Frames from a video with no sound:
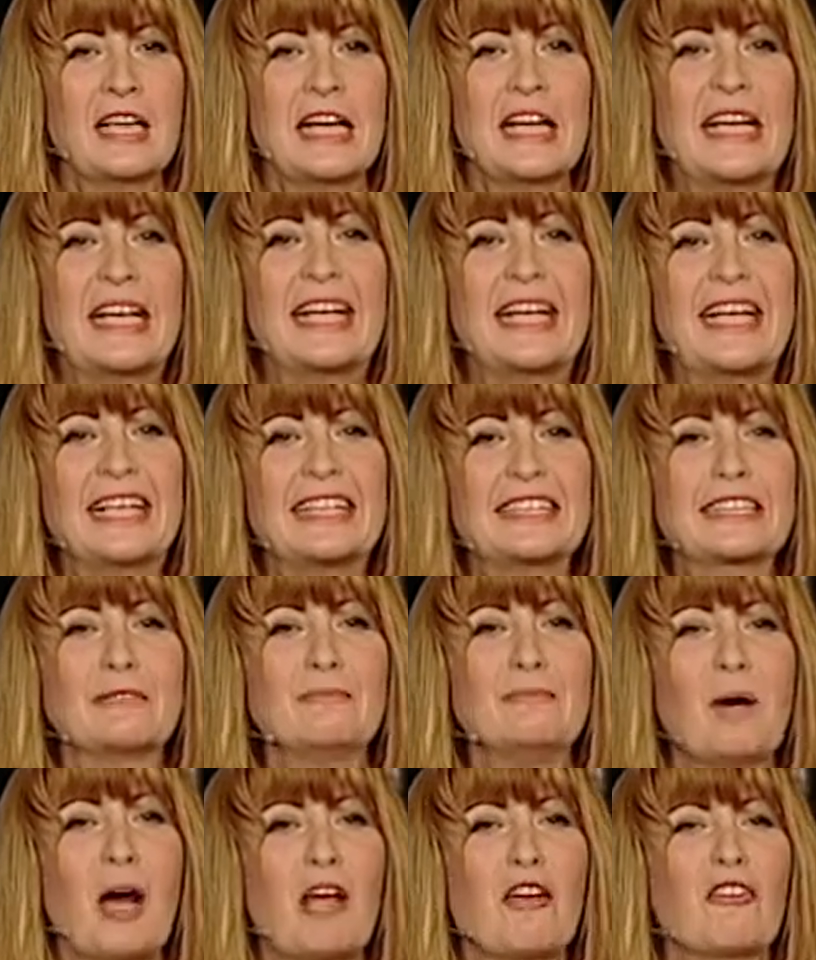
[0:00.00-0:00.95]
he is
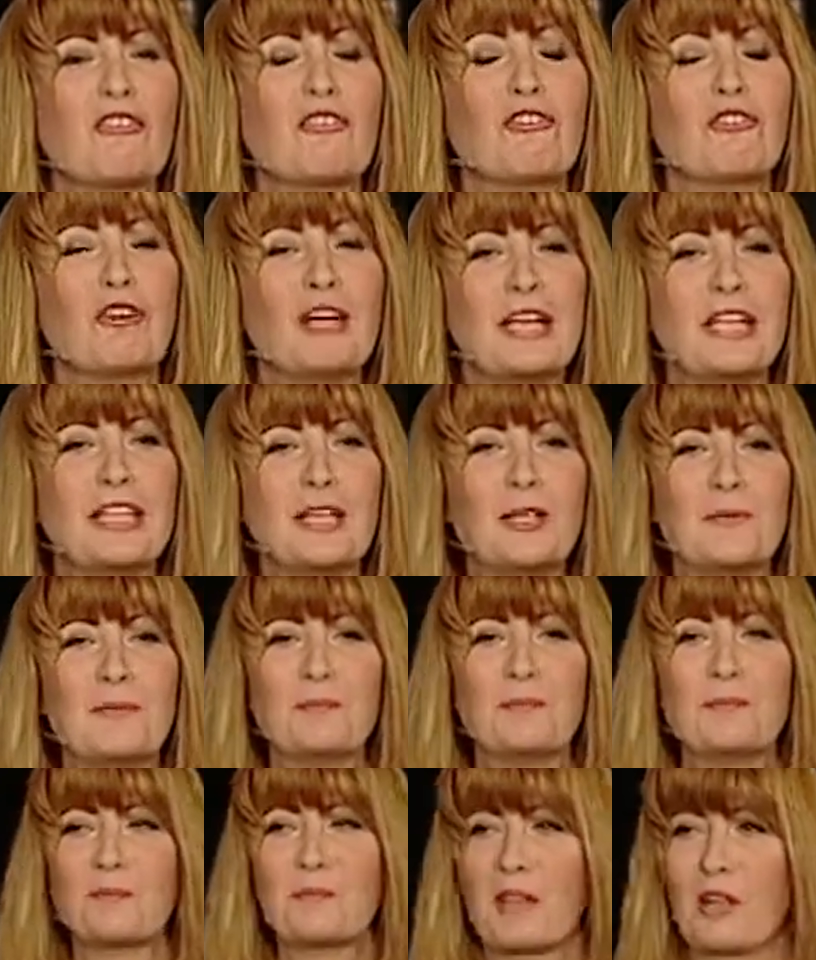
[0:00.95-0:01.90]
my
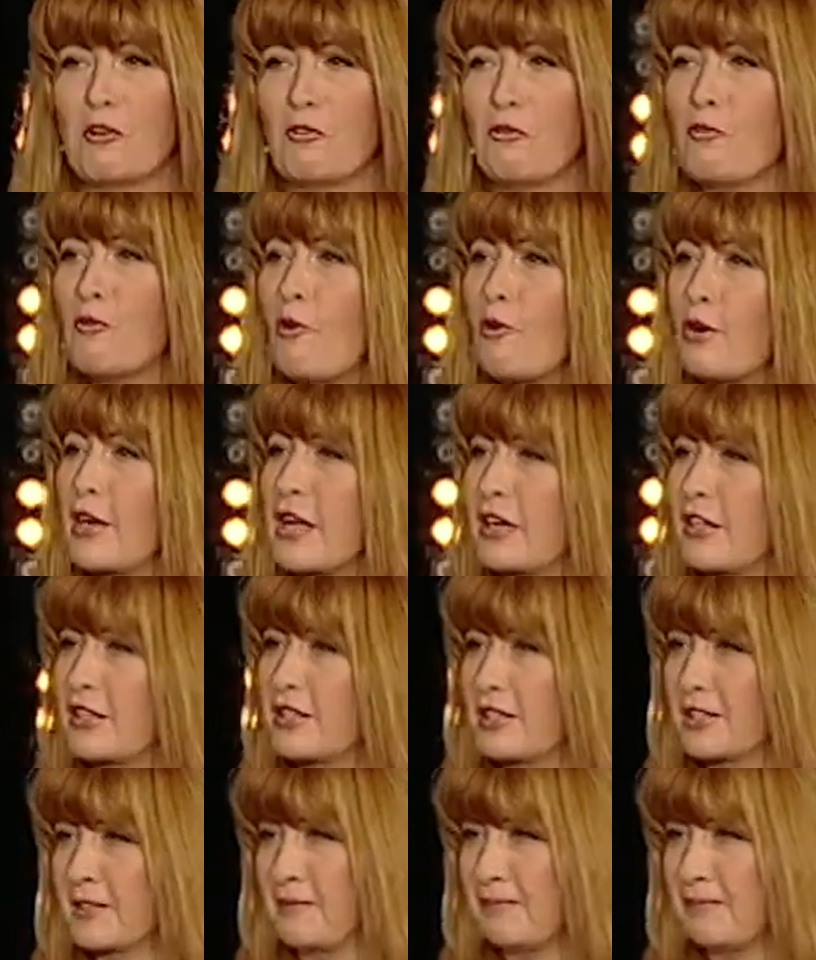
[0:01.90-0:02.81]
freedom warrior.